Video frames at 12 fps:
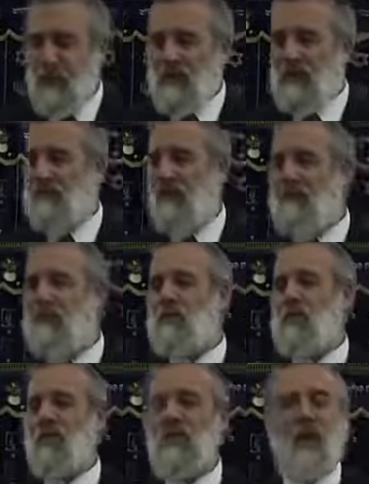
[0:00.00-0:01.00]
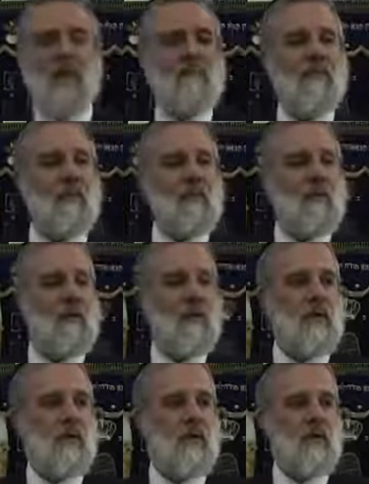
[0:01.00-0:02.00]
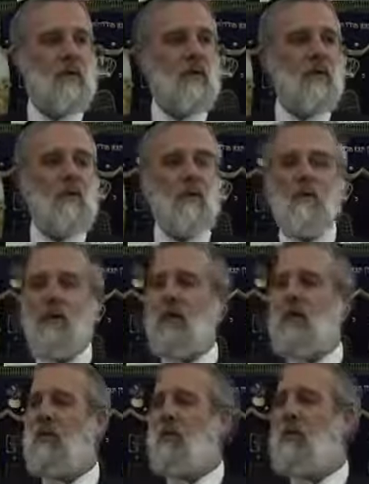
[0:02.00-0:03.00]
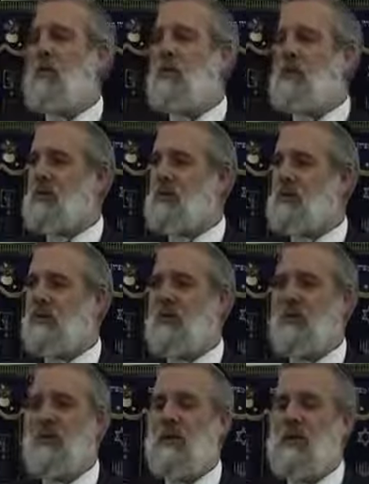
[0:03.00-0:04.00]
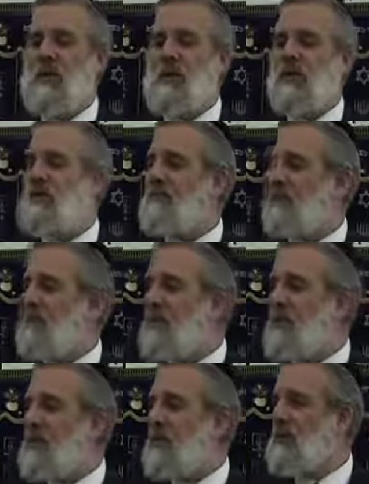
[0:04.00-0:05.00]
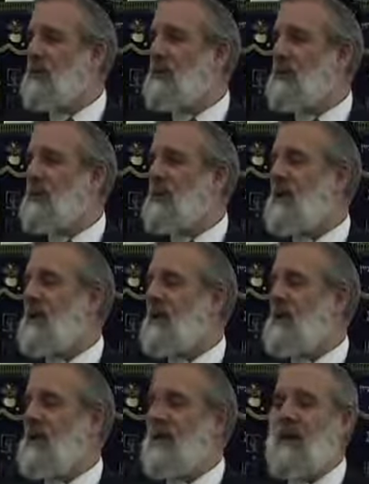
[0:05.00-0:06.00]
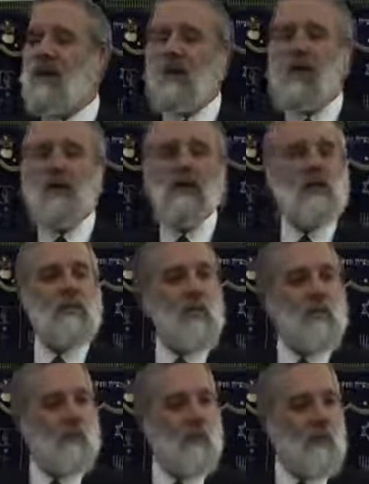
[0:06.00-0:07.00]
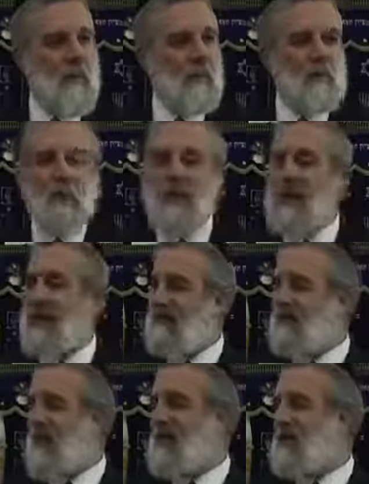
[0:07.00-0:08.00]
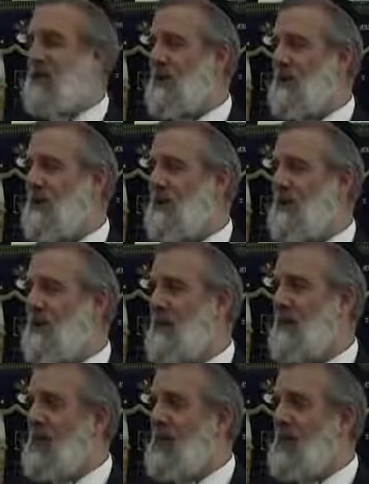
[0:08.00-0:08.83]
And the same is with a convert, with anyone who's, who's unfamiliar with the system, and it is easy for people to take advantage of him.